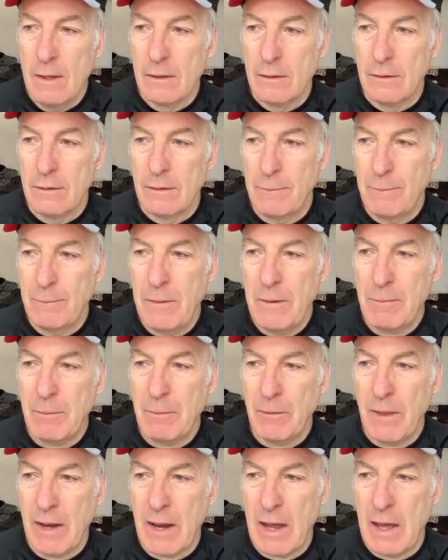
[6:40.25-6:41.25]
The people
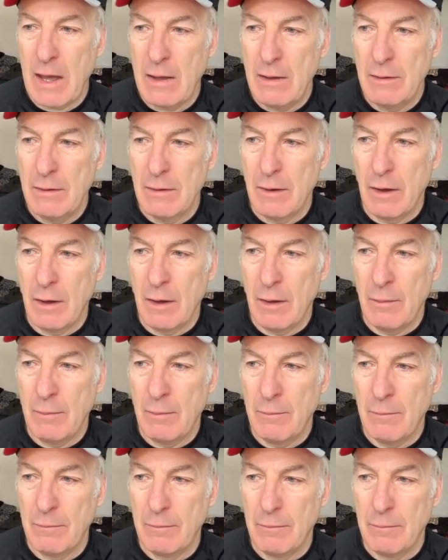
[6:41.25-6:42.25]
that I
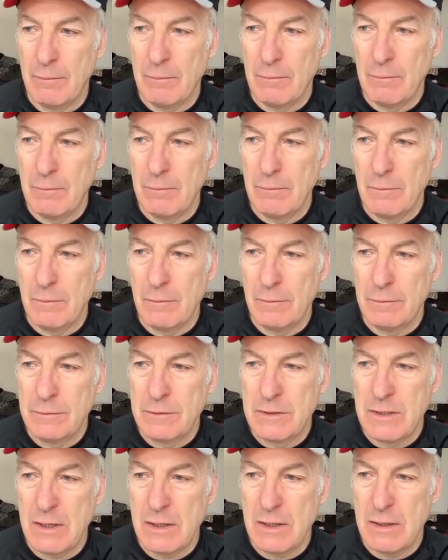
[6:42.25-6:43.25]

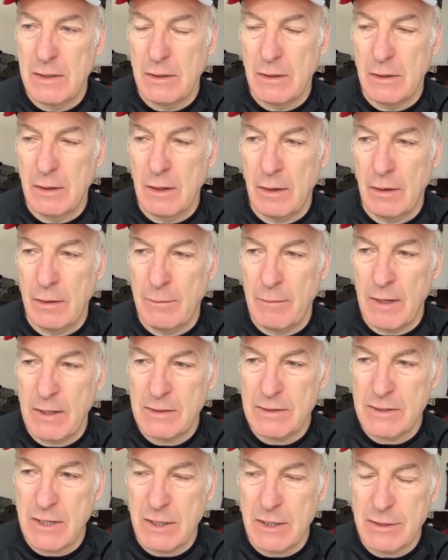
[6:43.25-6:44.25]
did the main
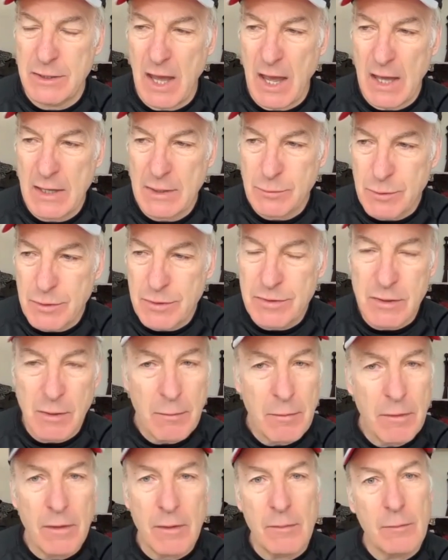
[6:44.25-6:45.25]
stage cast with, some
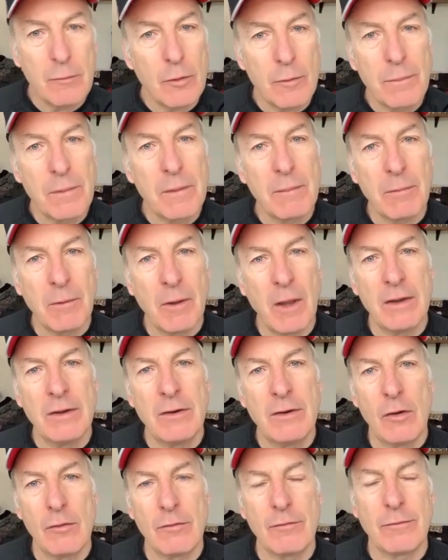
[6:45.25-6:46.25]
of them were people I'd
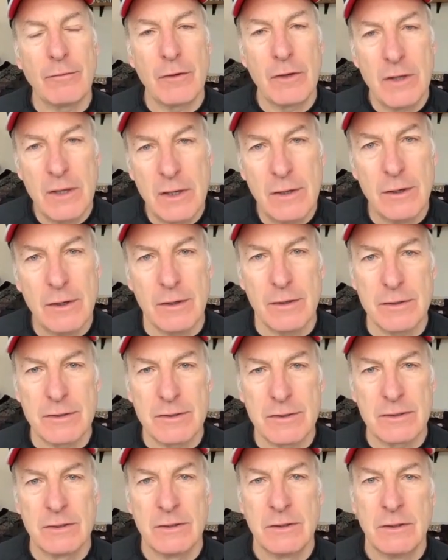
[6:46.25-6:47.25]
known for
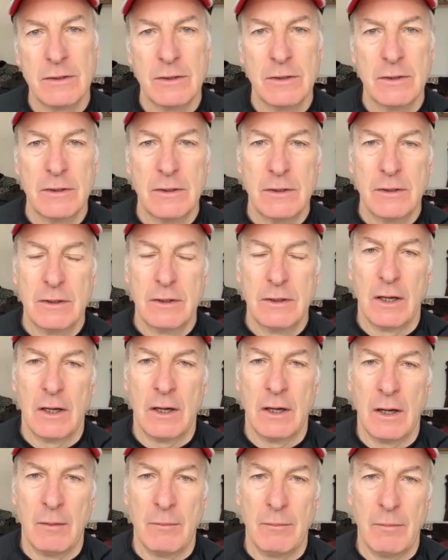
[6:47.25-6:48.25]
years.
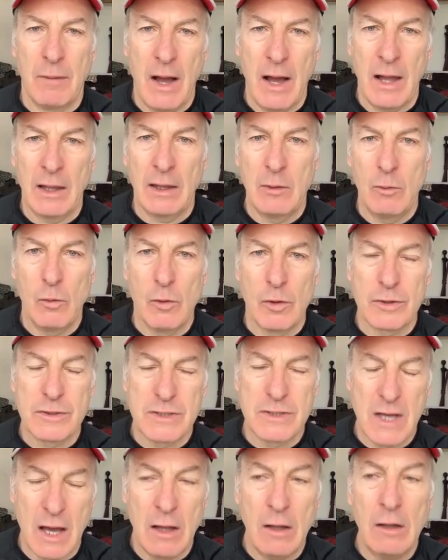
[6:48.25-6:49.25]
Holly
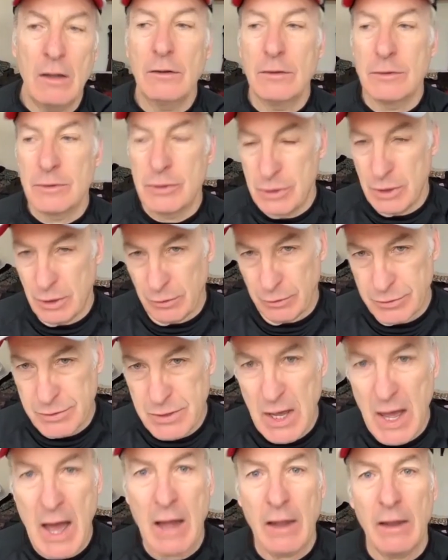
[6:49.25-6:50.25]
Wortell, Jill
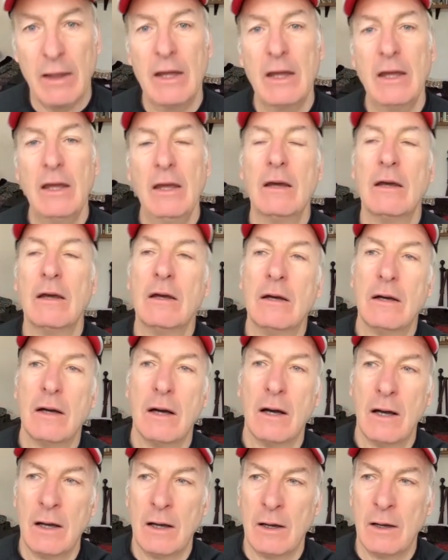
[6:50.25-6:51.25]
Talley,
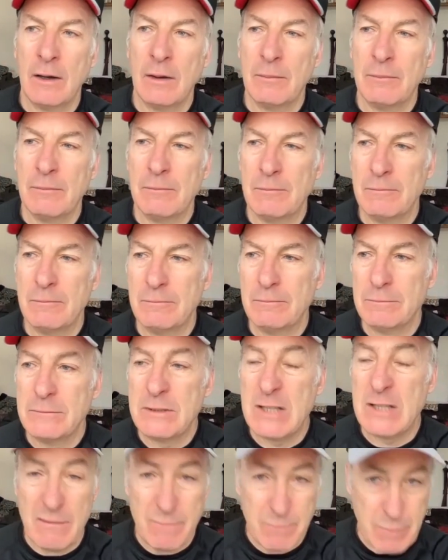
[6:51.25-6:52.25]

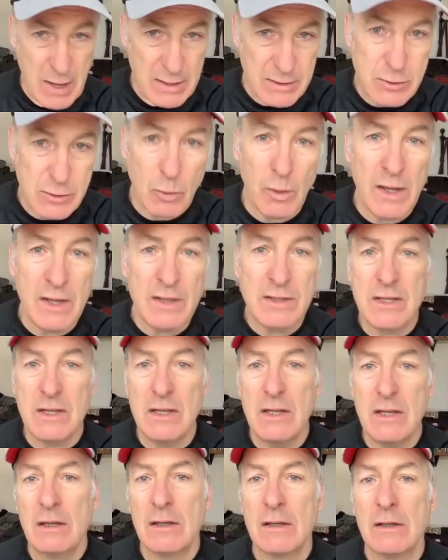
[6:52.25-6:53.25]
Dave
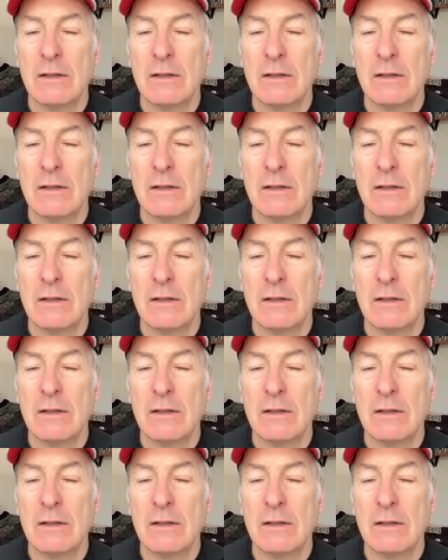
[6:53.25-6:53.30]
Pasquesi,